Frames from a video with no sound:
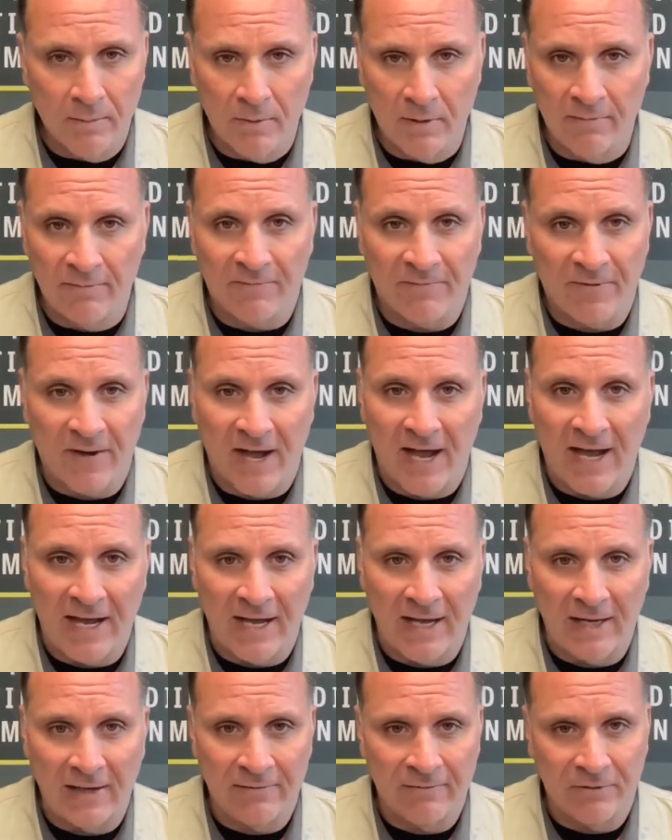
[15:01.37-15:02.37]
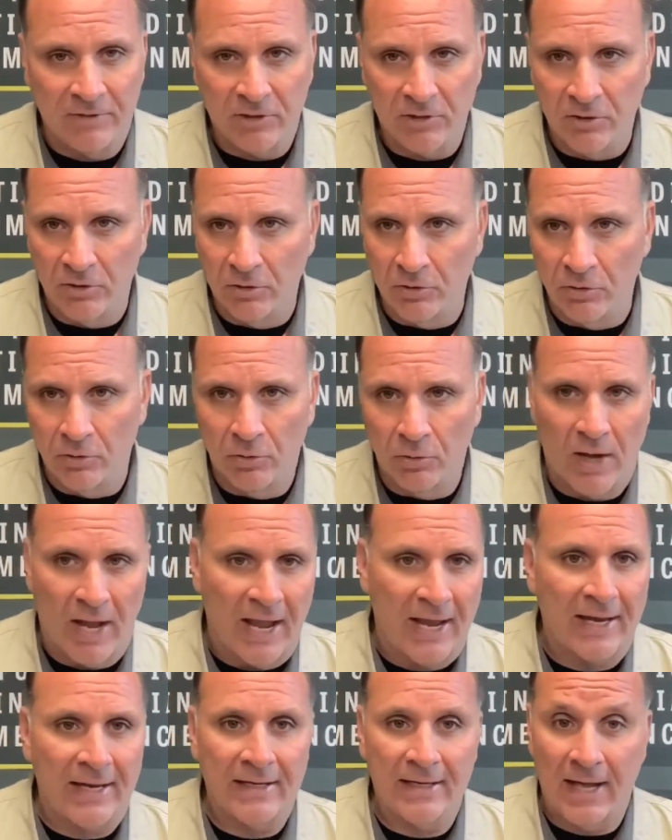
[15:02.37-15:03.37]
$5 to
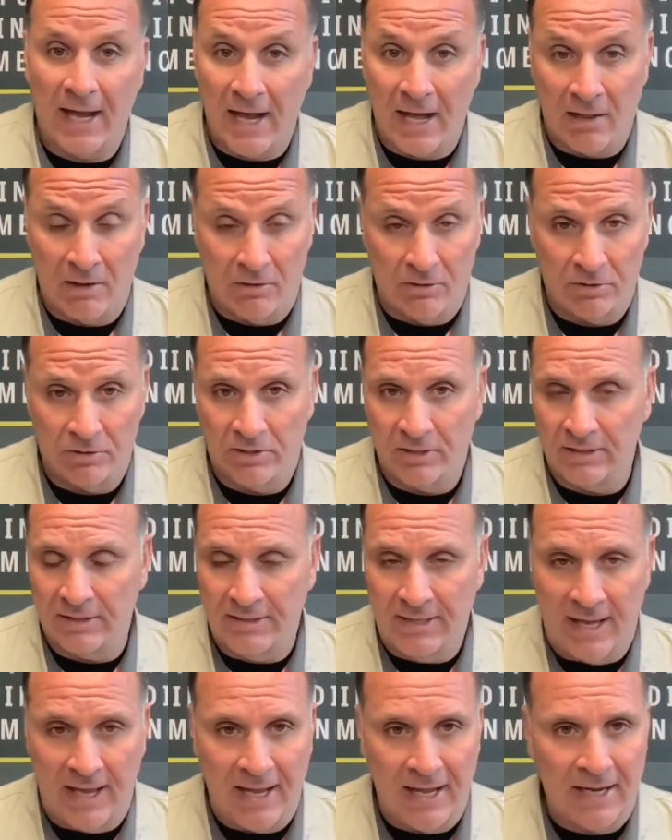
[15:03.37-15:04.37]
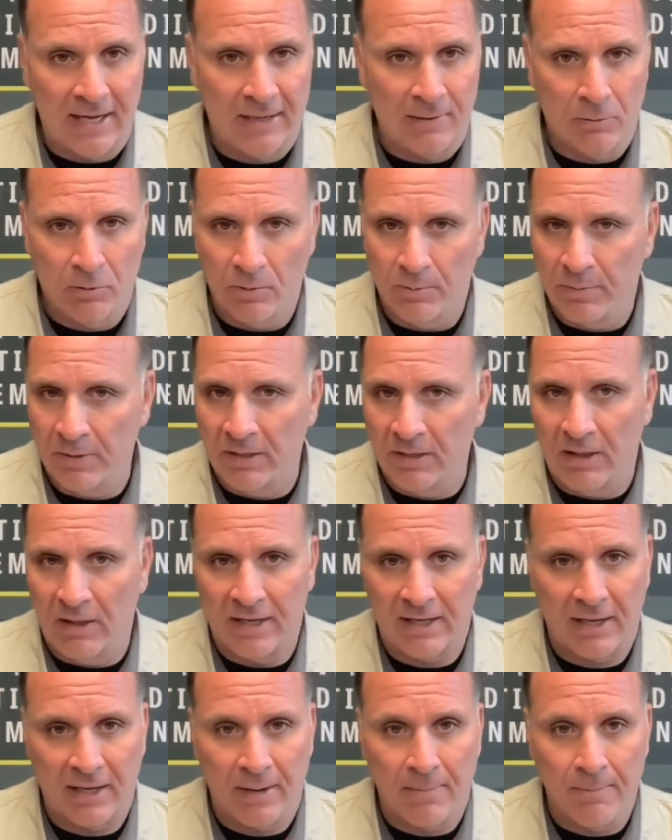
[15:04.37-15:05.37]
$8 a day would be like
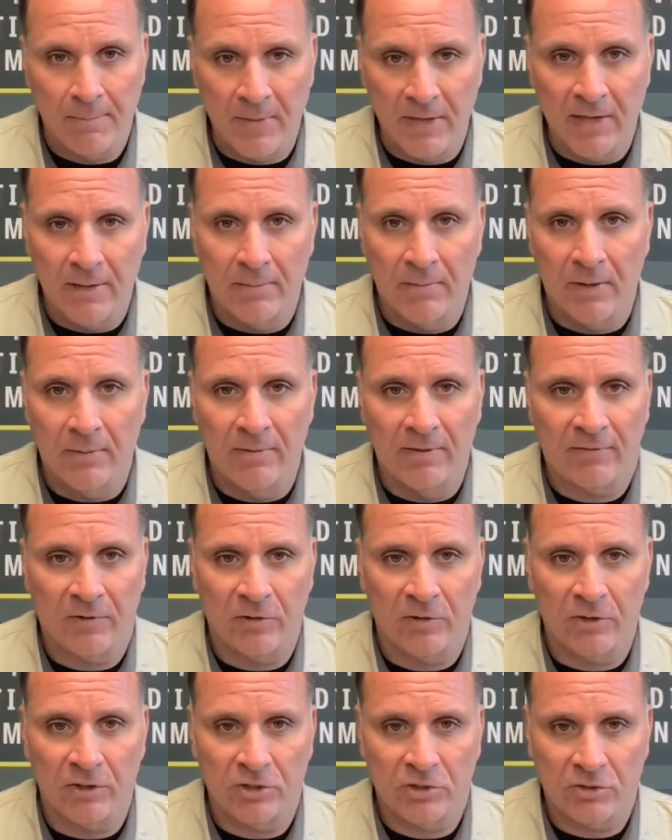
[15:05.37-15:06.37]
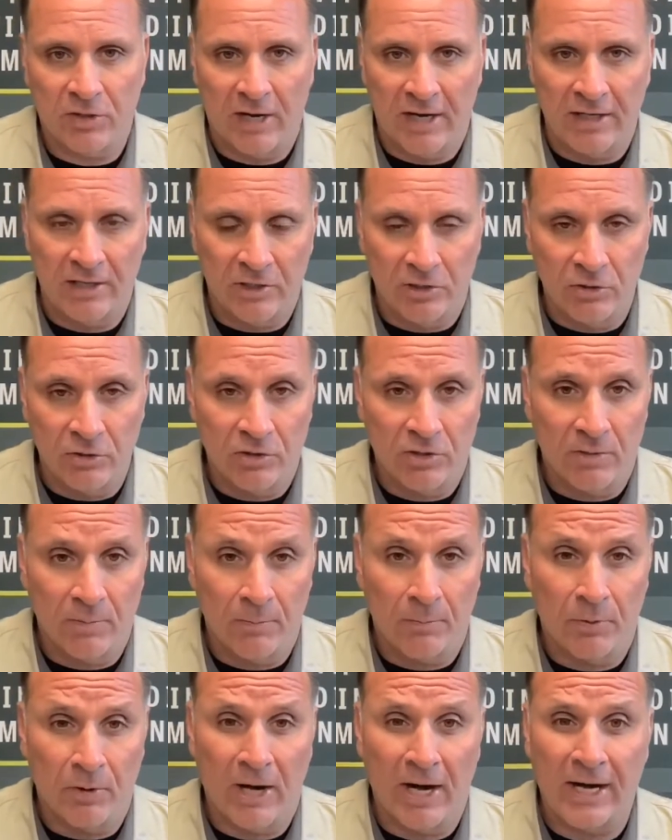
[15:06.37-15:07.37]
a minimum if you're just trying to do some
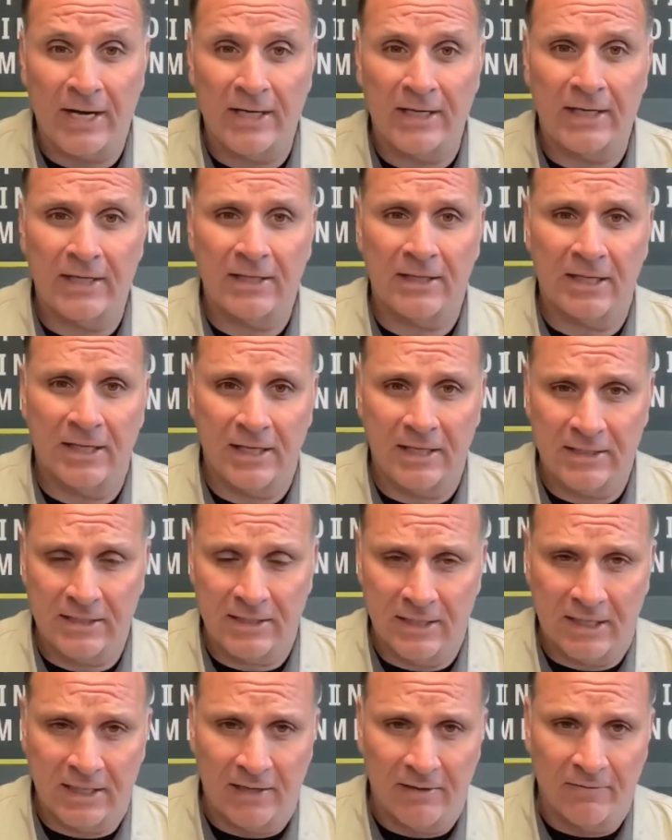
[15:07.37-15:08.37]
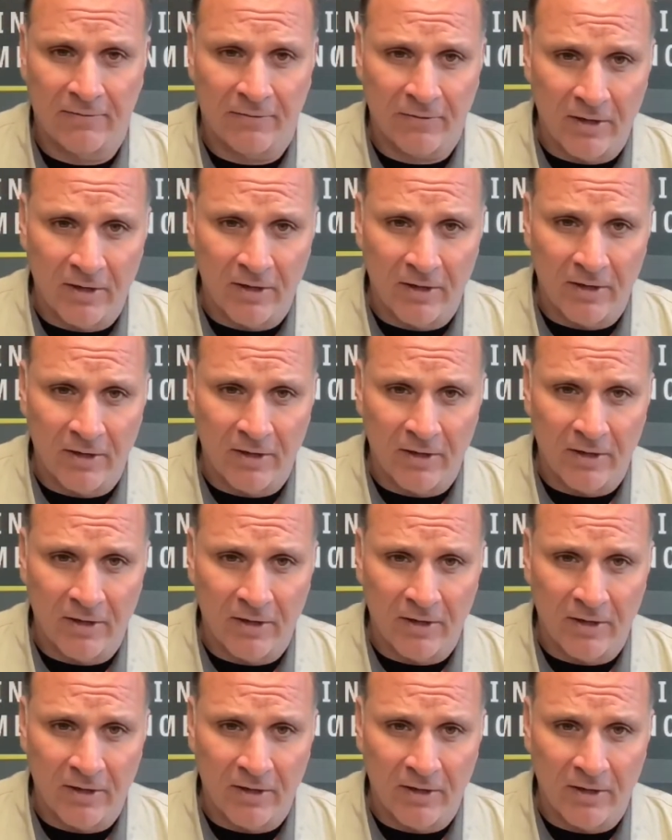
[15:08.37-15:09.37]
branding things and get in front of
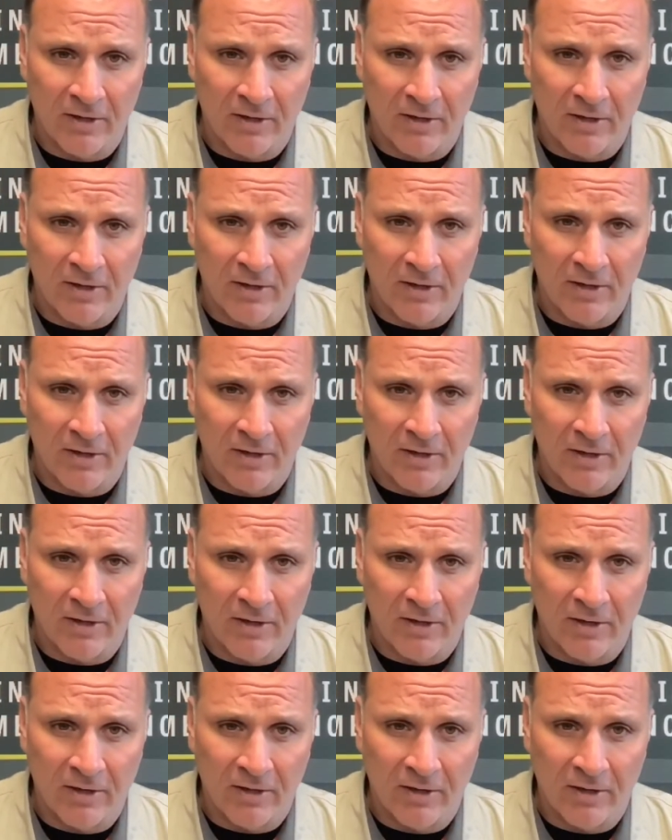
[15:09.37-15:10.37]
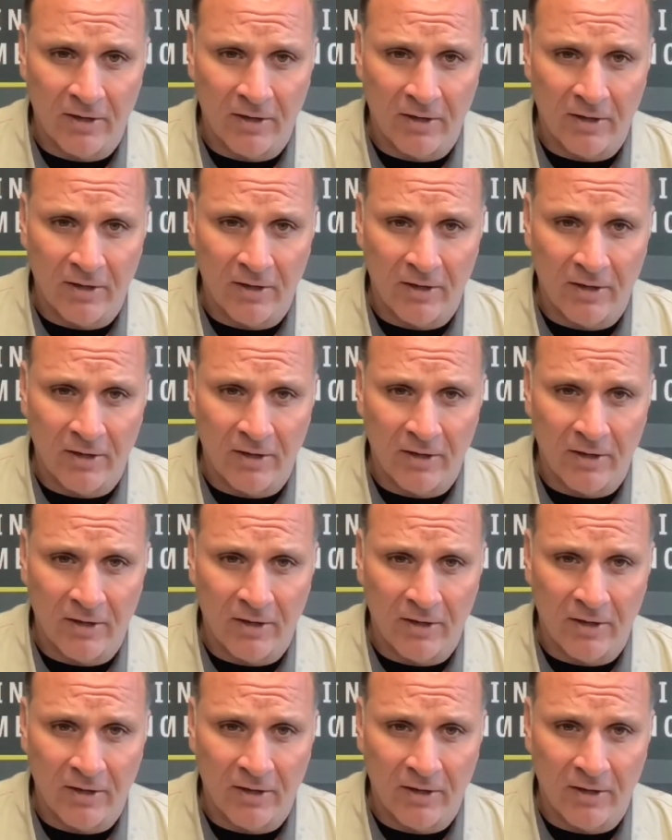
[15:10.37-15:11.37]
people. So $150 to
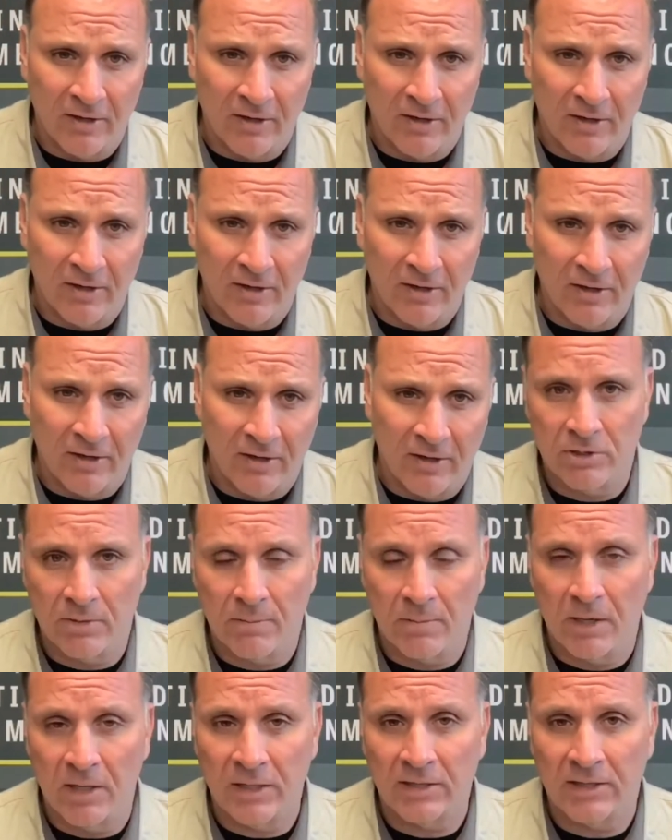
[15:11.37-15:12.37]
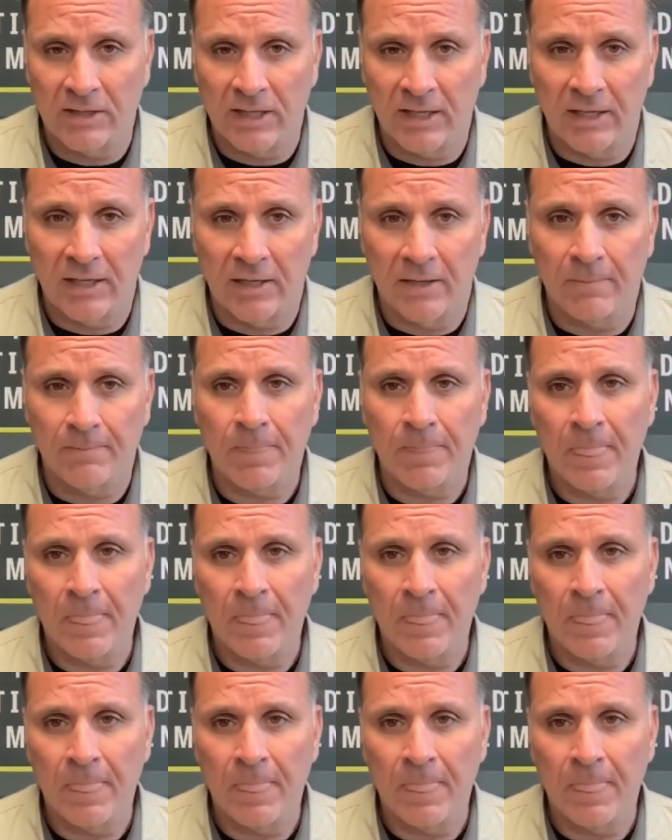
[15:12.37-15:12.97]
$200 a month there.